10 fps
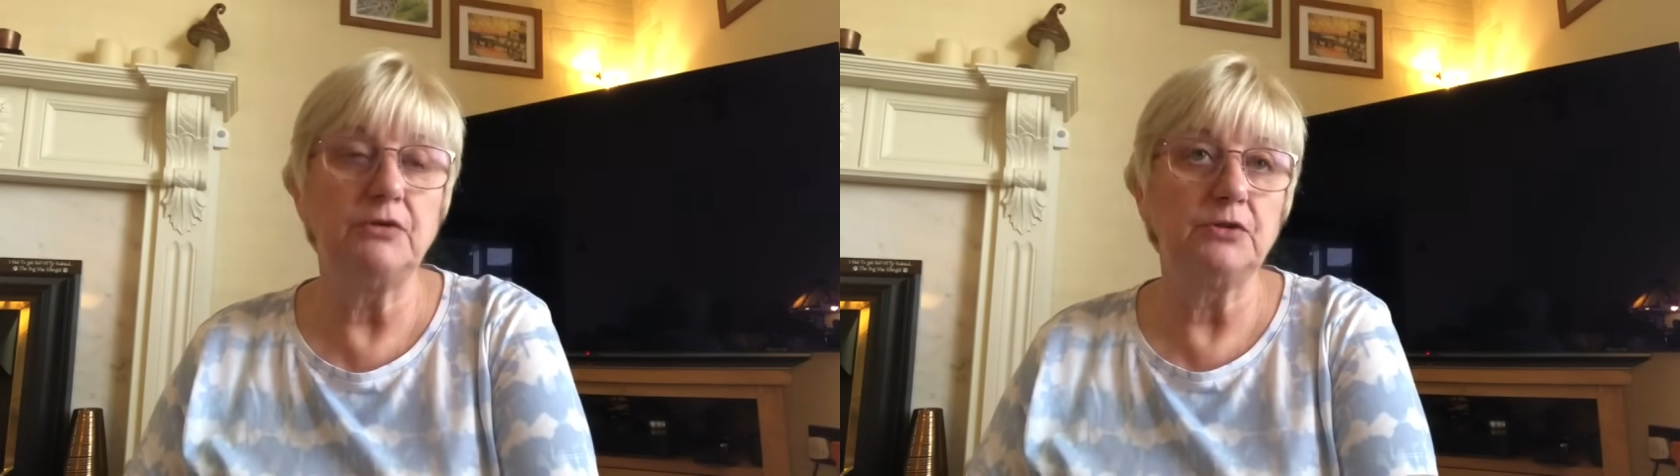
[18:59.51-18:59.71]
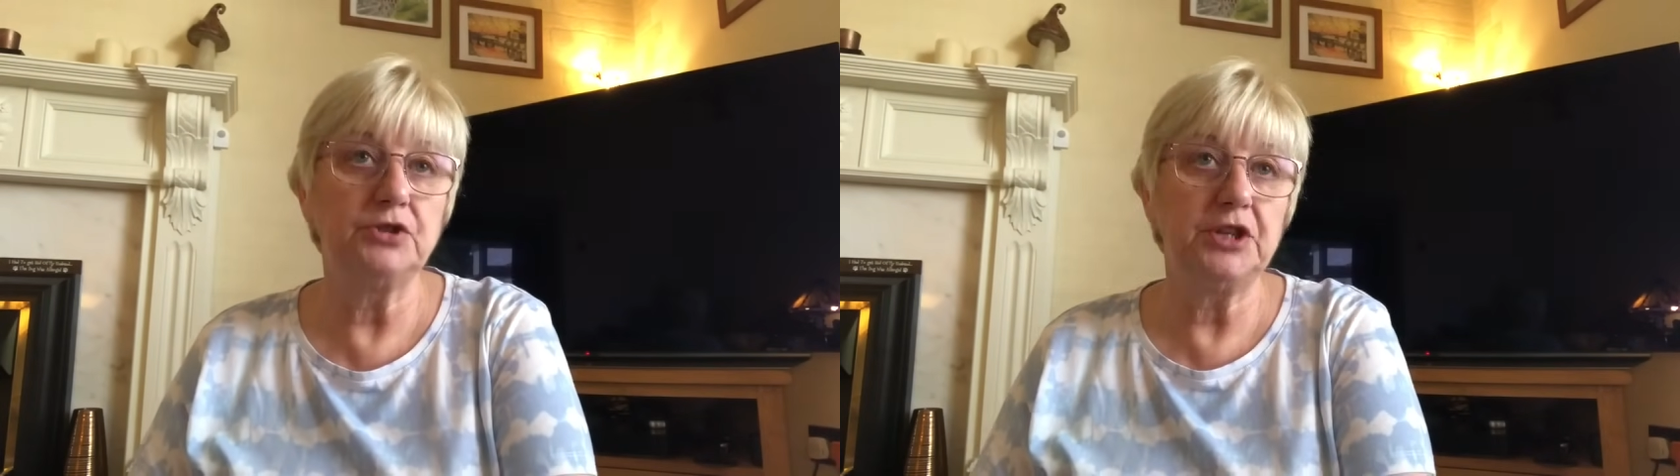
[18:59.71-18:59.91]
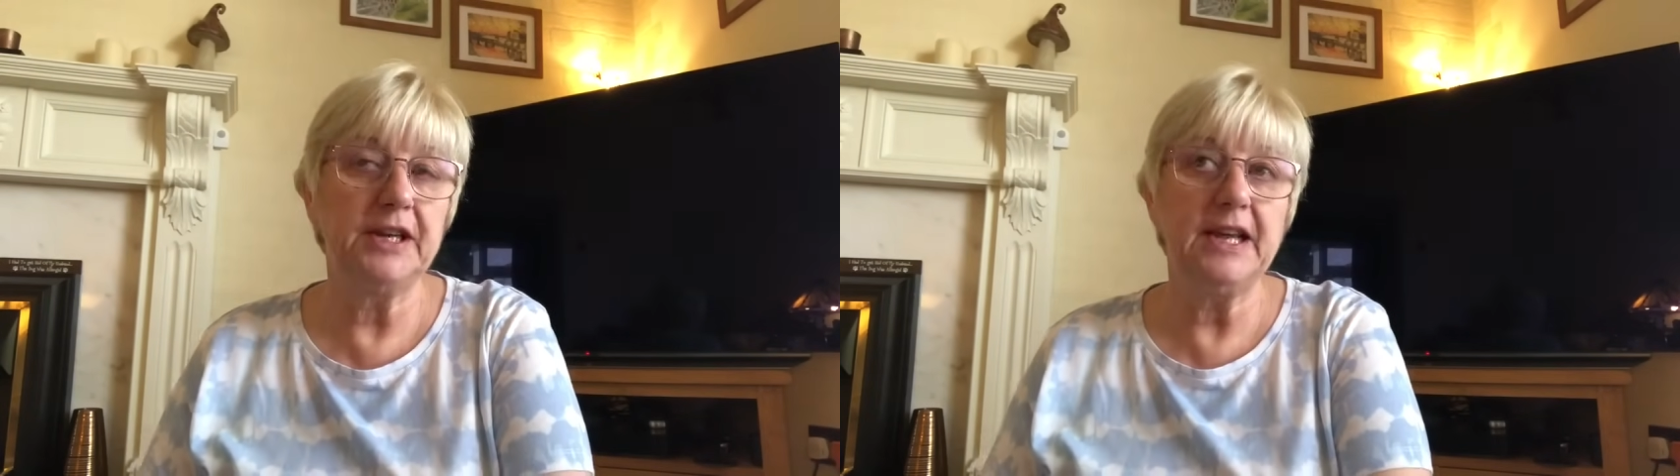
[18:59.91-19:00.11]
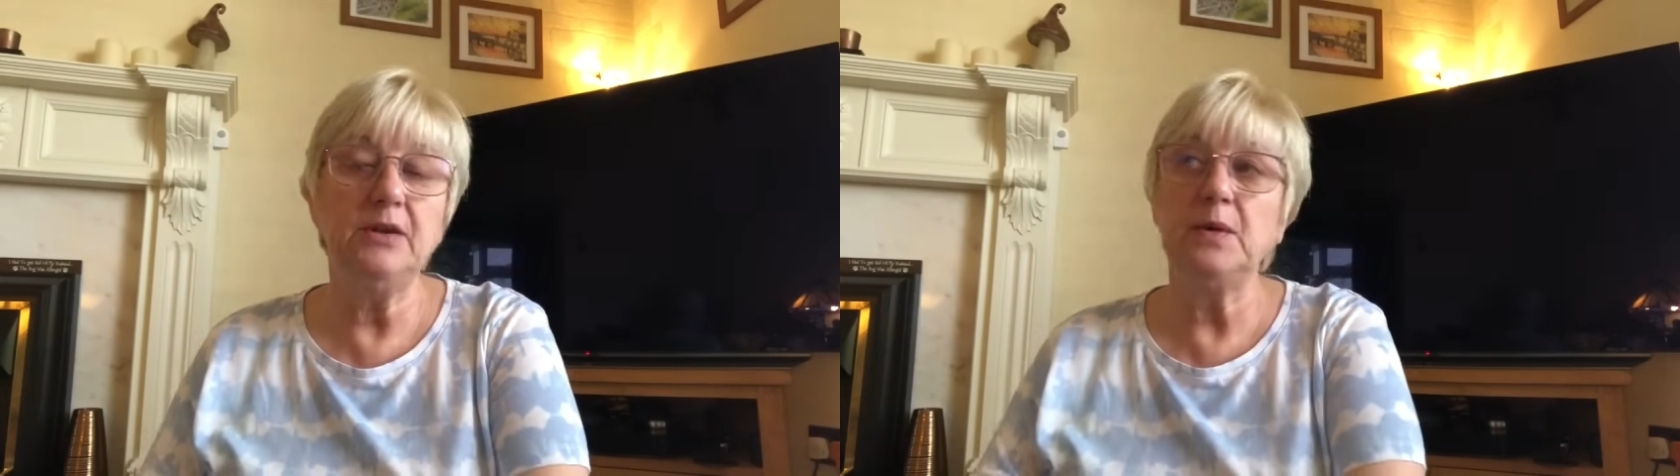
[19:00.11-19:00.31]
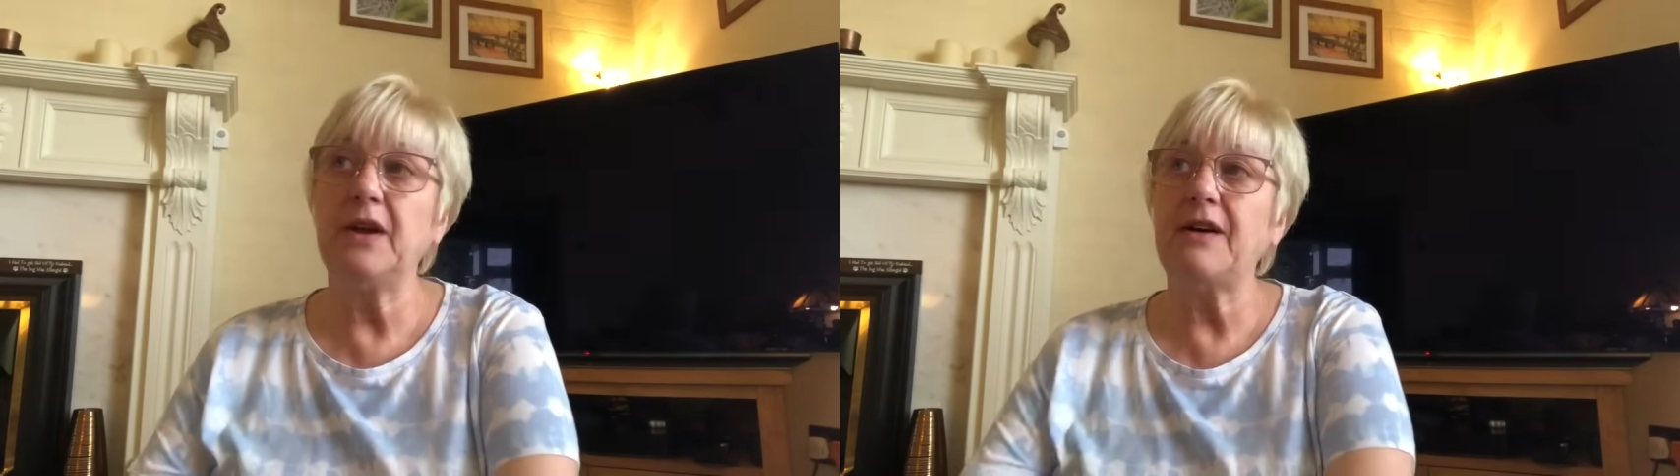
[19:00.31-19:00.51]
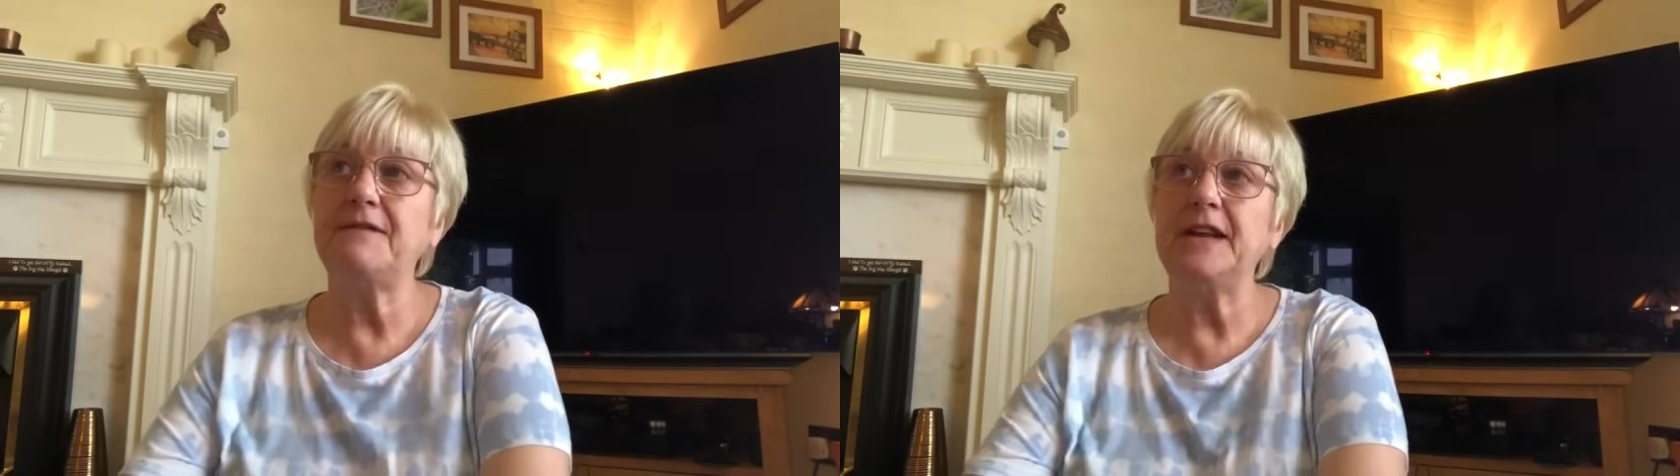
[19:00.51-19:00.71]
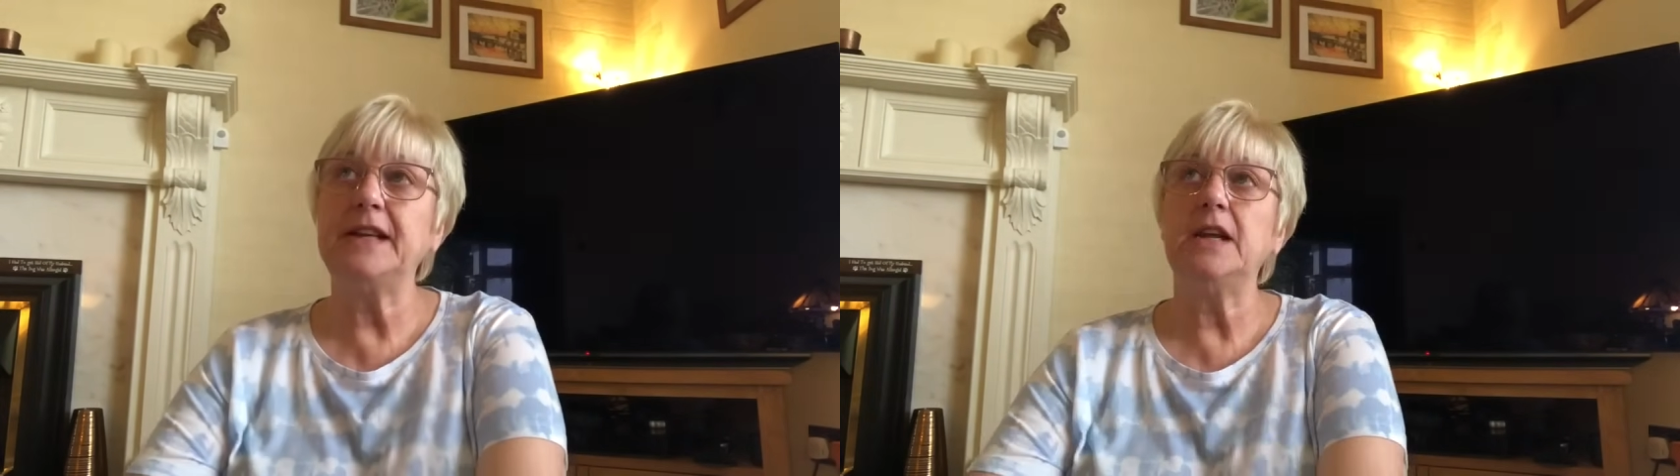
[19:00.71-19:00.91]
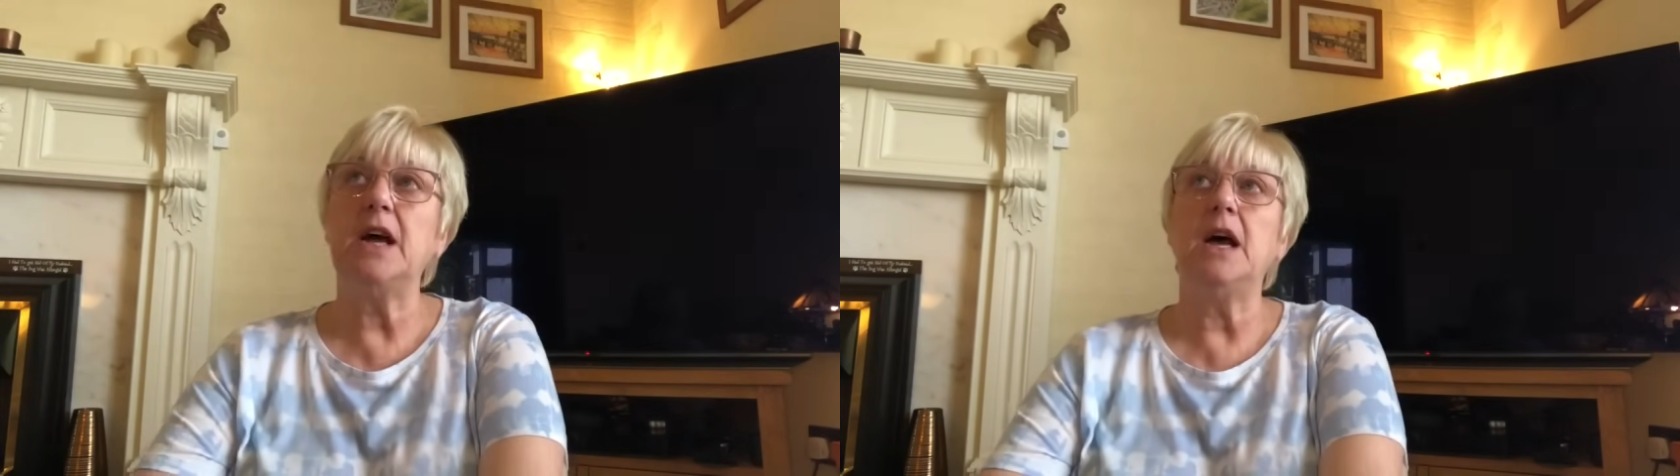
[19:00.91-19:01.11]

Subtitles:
roast chicken. We are having